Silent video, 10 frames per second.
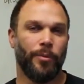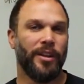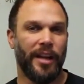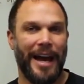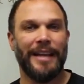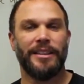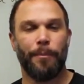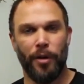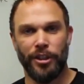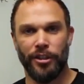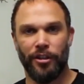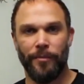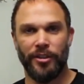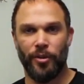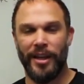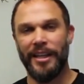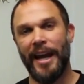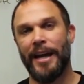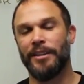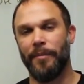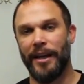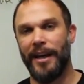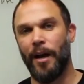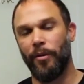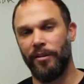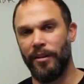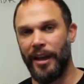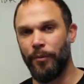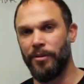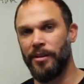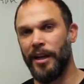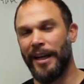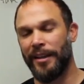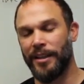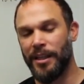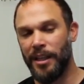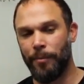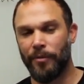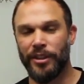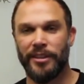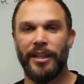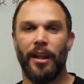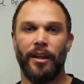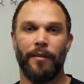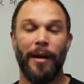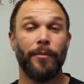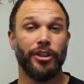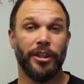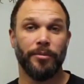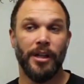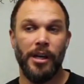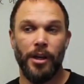We did an asset purchase agreement, so any cash in my account that I would I got to keep, I was just selling the memberships.